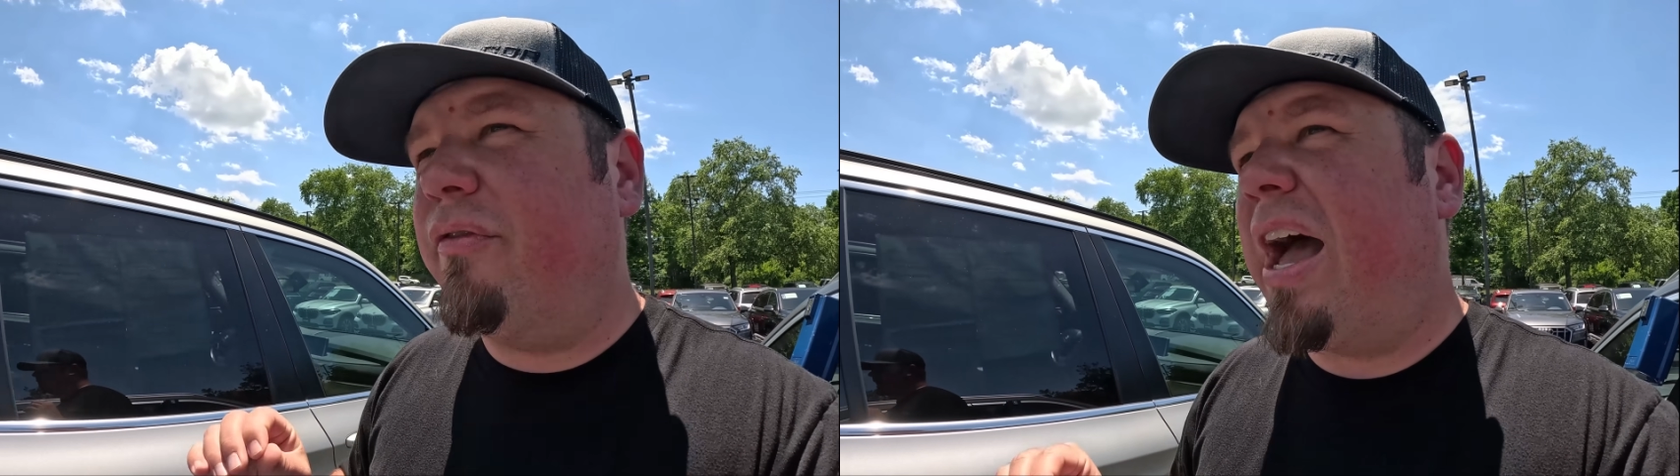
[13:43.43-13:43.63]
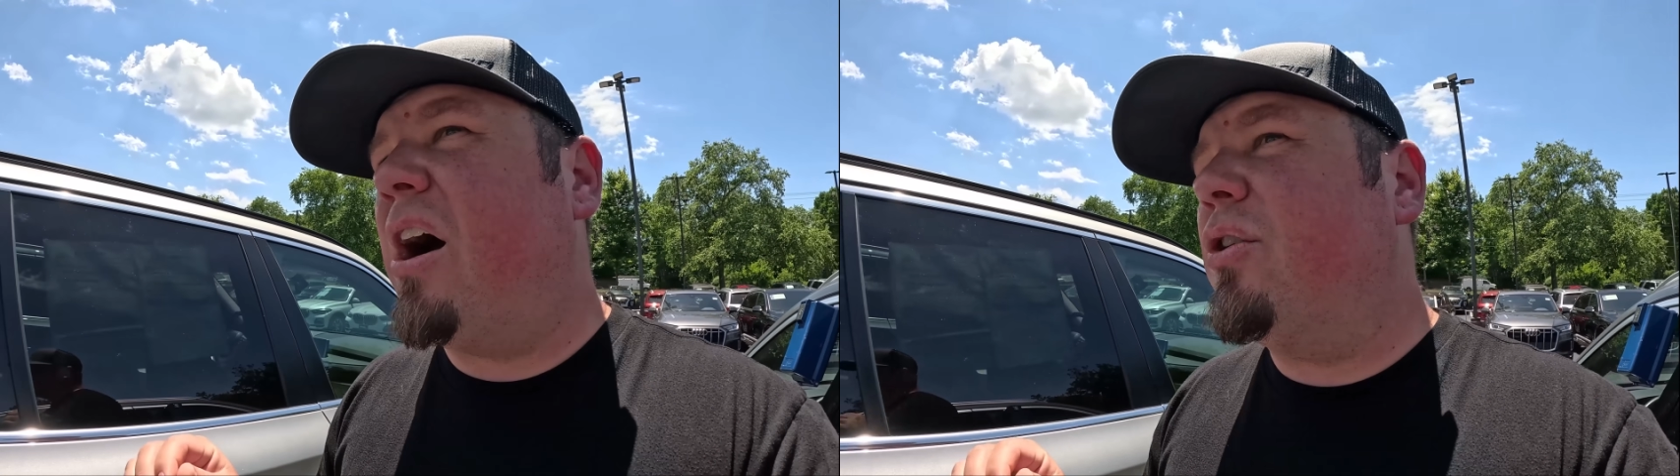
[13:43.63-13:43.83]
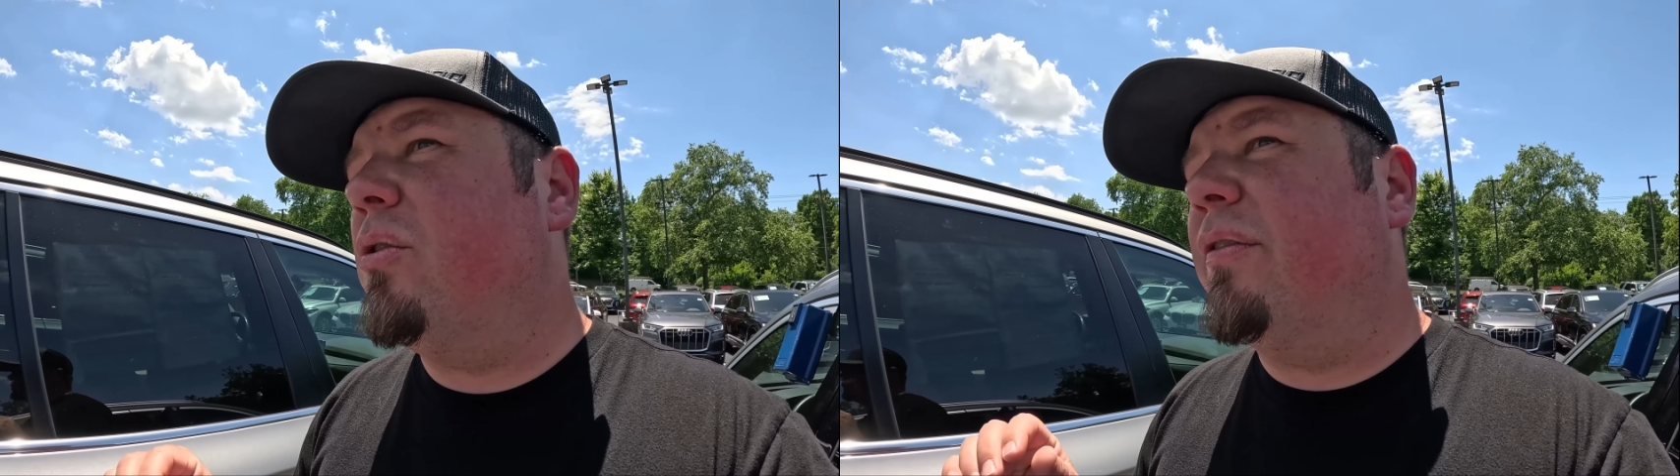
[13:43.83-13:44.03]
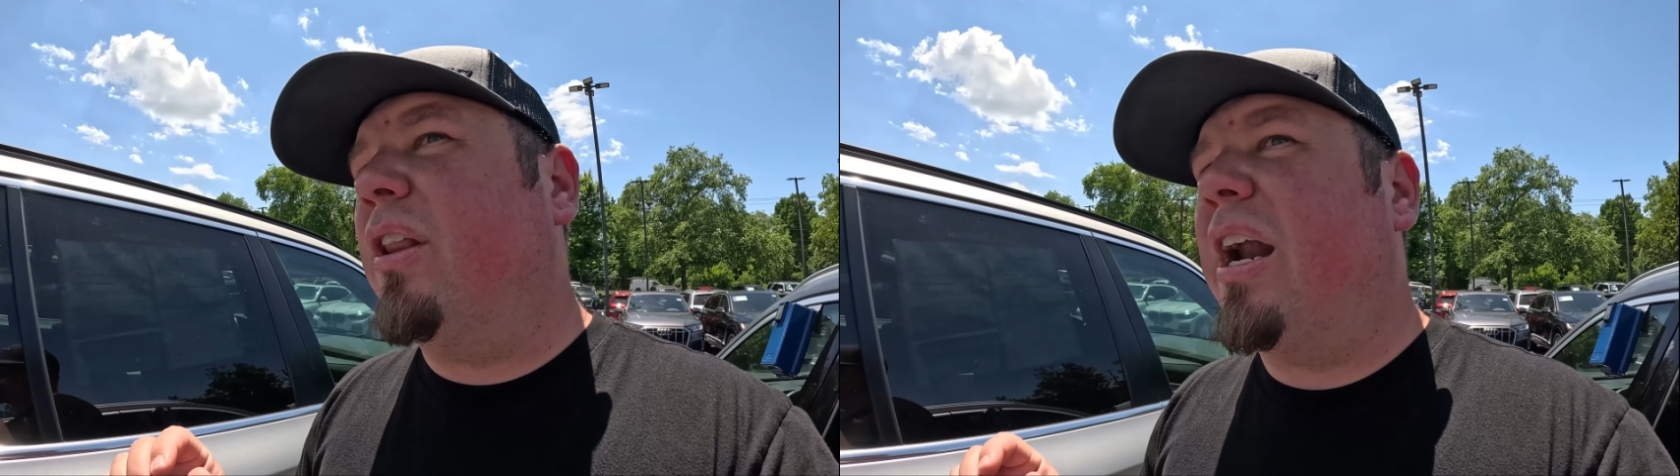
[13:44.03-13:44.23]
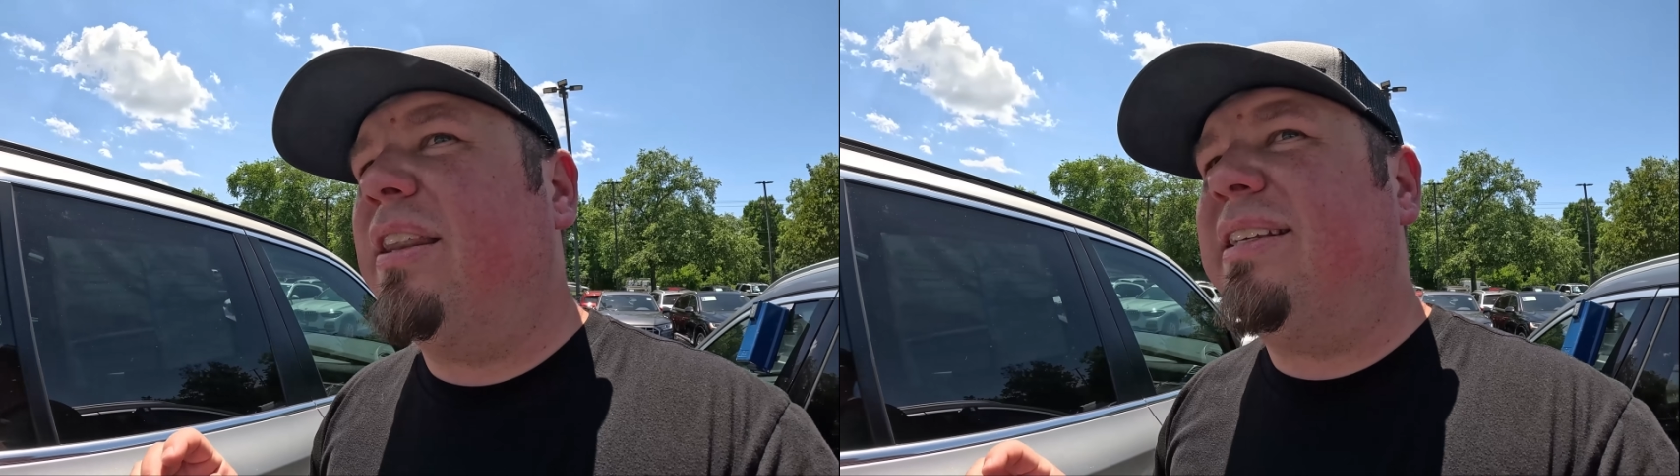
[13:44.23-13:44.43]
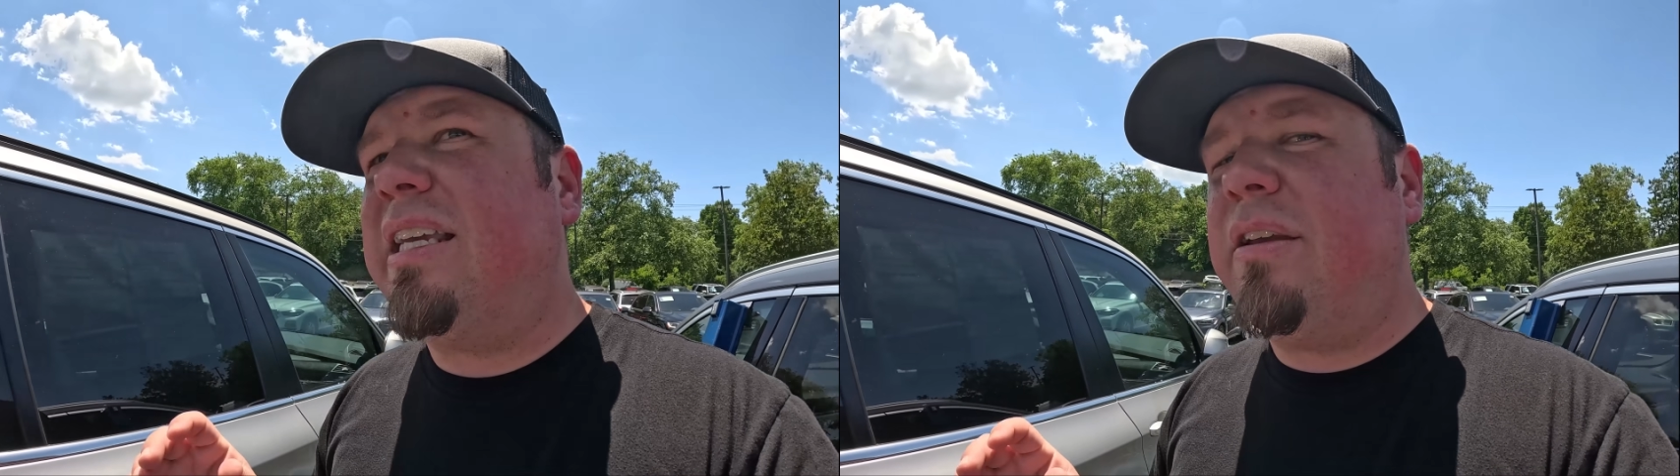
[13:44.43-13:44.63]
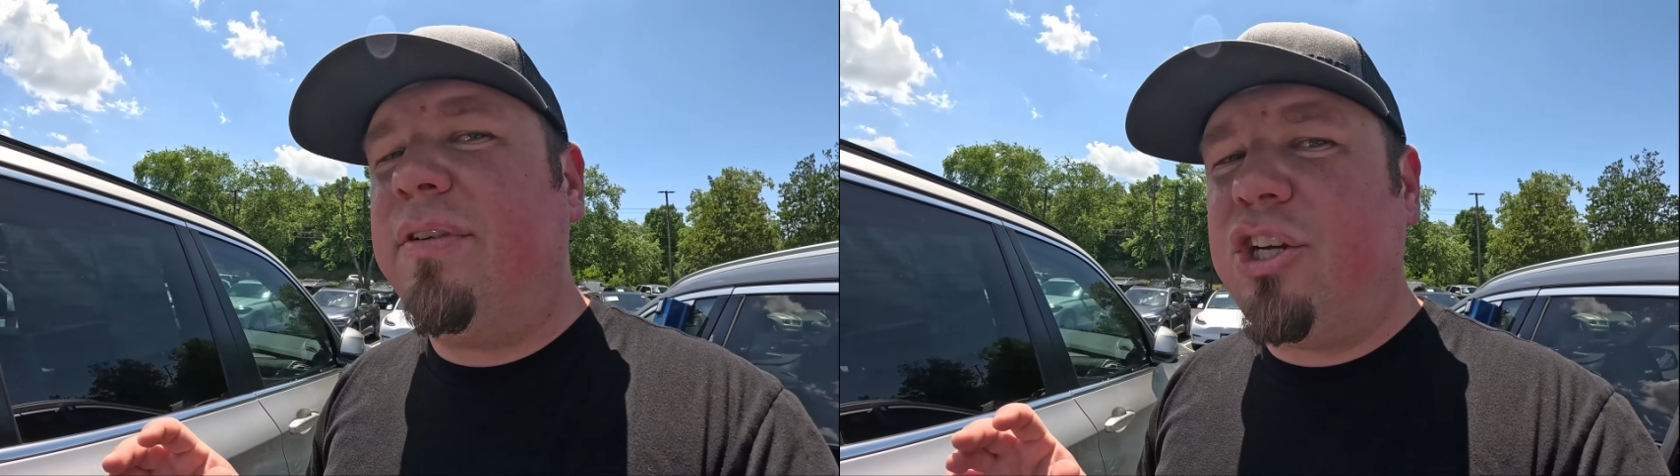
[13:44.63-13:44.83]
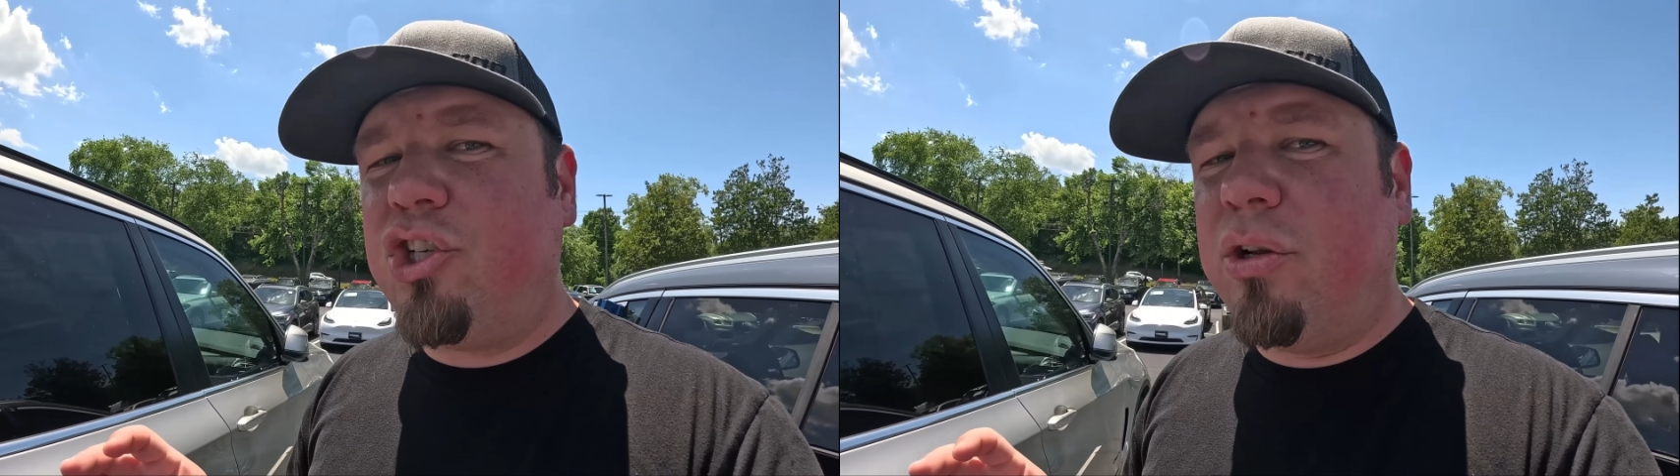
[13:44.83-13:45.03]
value of a lot of these
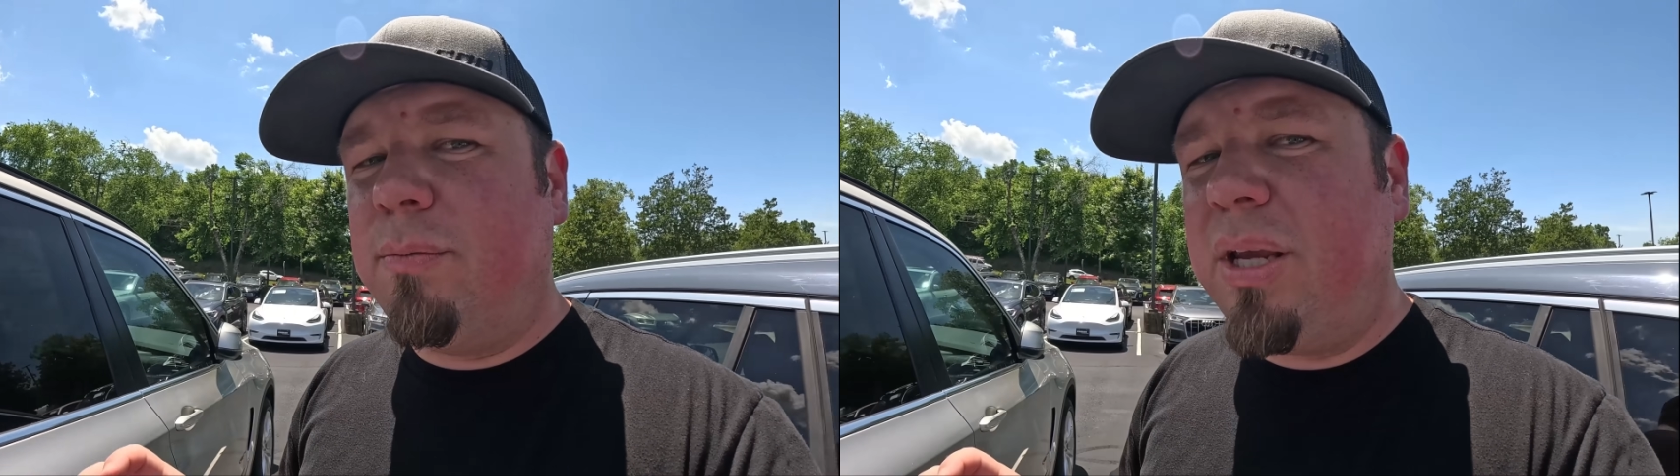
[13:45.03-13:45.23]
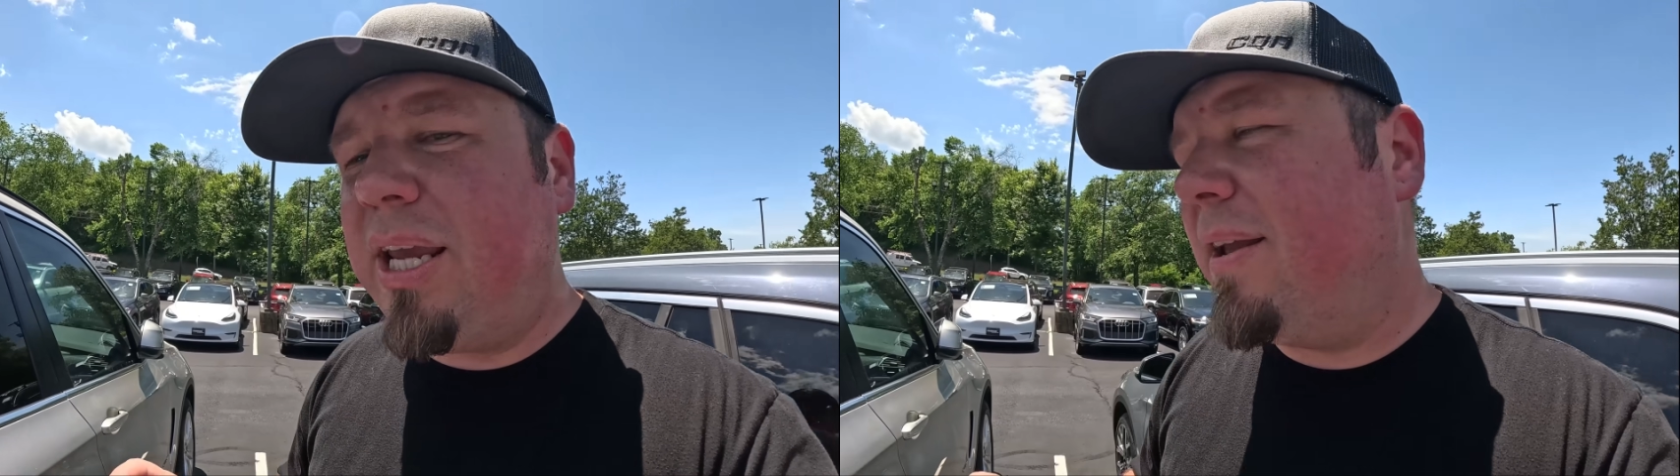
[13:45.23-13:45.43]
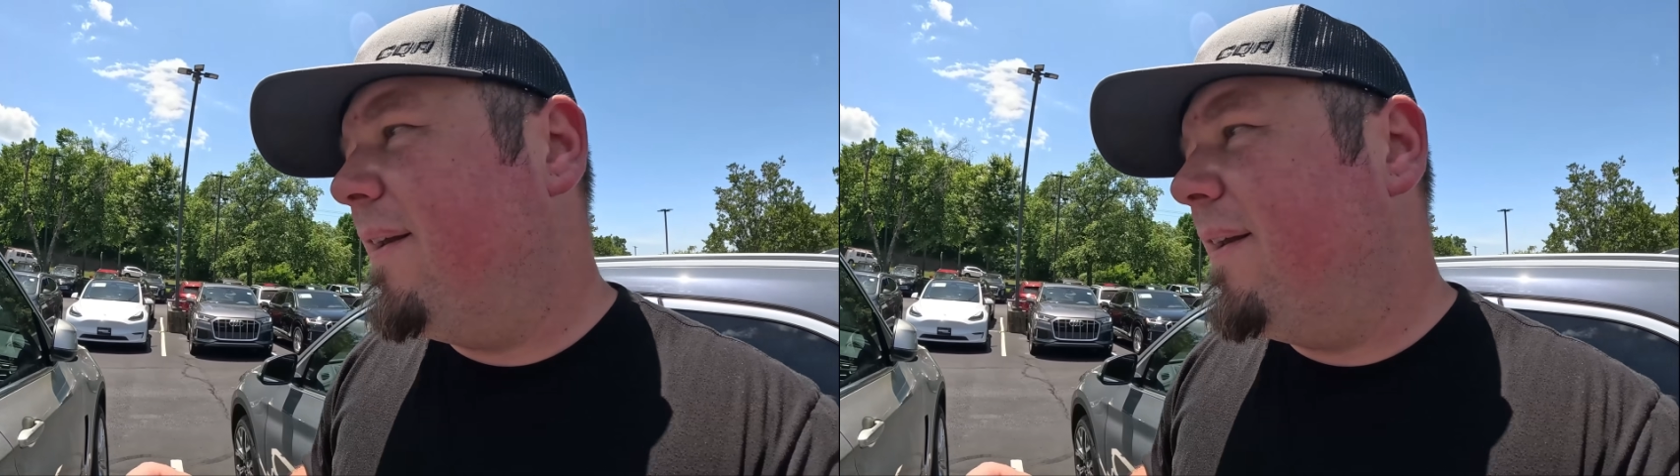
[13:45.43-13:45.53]
EVs should be.